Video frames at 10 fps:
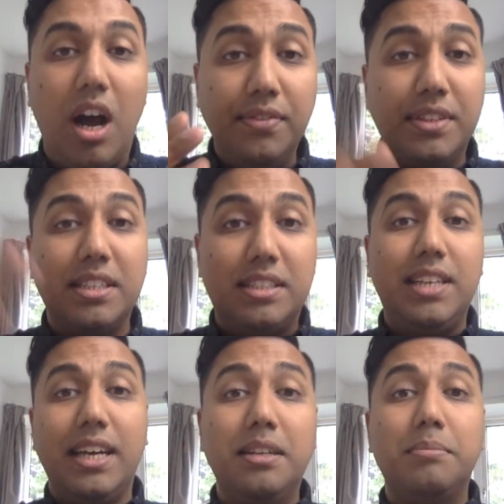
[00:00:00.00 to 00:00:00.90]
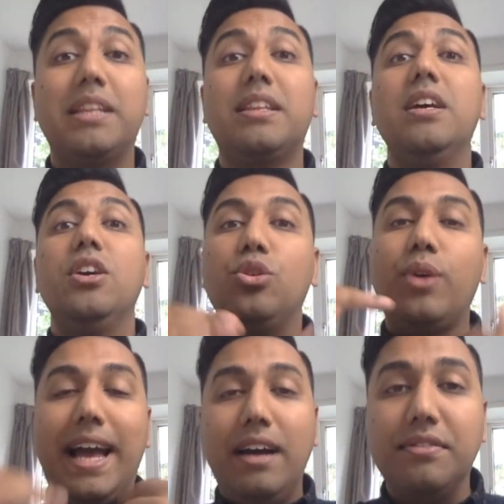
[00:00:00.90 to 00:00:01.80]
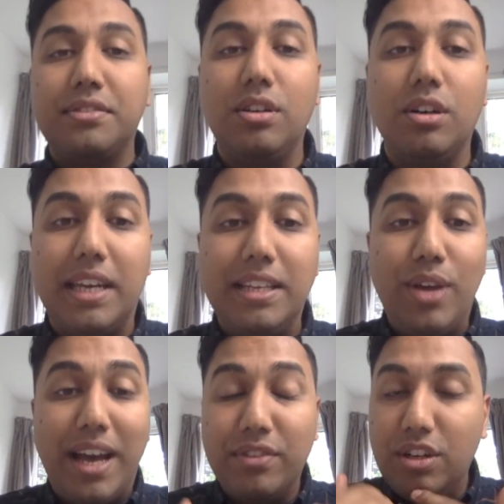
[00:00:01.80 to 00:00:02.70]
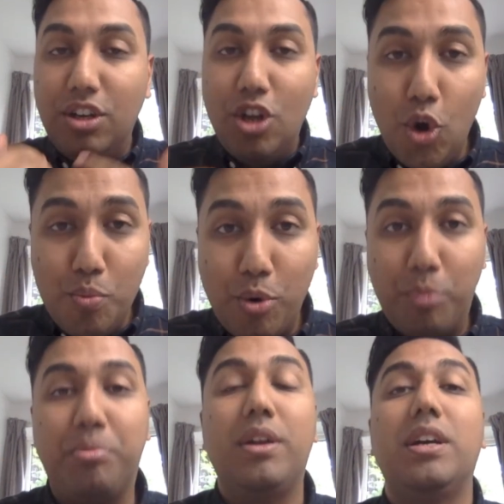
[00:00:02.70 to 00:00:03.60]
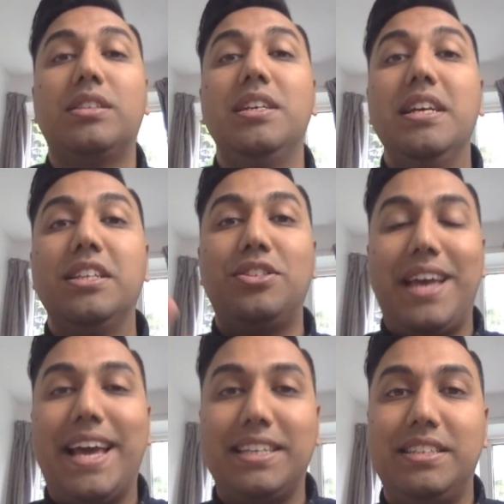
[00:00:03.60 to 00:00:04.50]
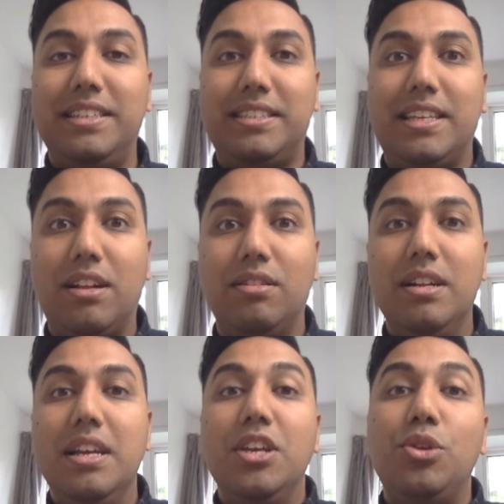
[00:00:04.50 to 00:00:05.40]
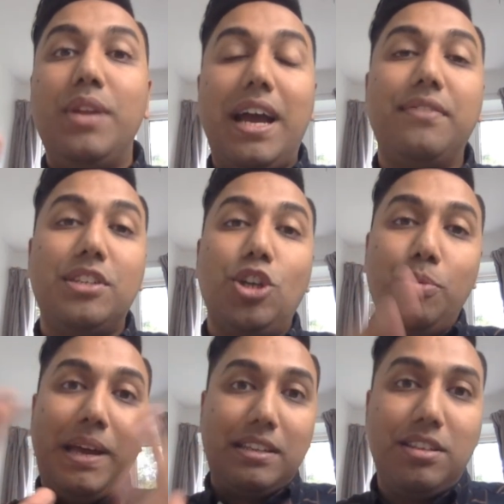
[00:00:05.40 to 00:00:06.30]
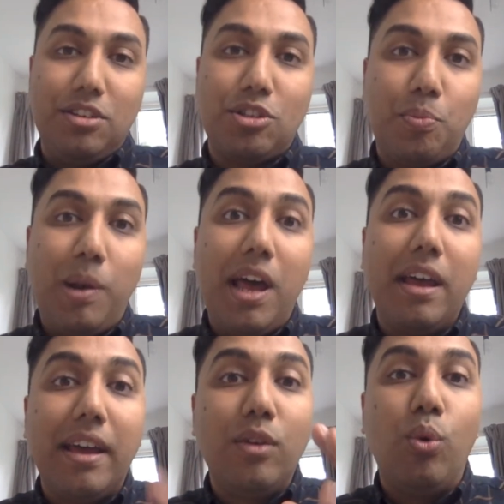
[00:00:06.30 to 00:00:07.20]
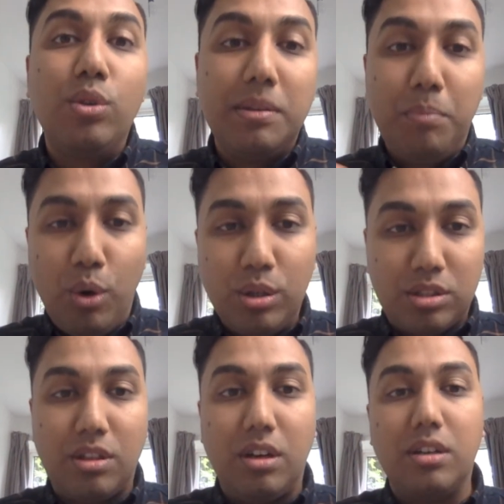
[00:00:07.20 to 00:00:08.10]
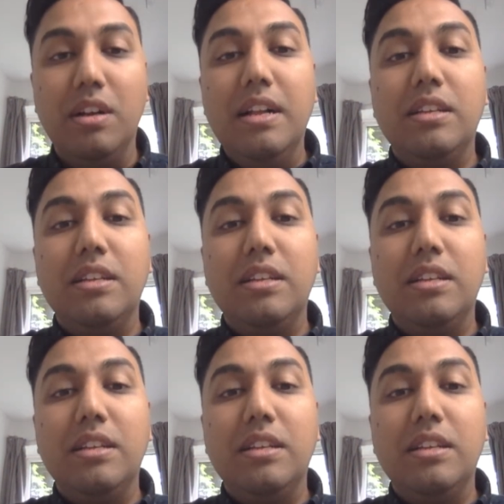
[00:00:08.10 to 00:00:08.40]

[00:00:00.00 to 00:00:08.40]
After the second month, you're out of stock and you have no more product to actually sell. You now have to go back to your supplier and order more stock.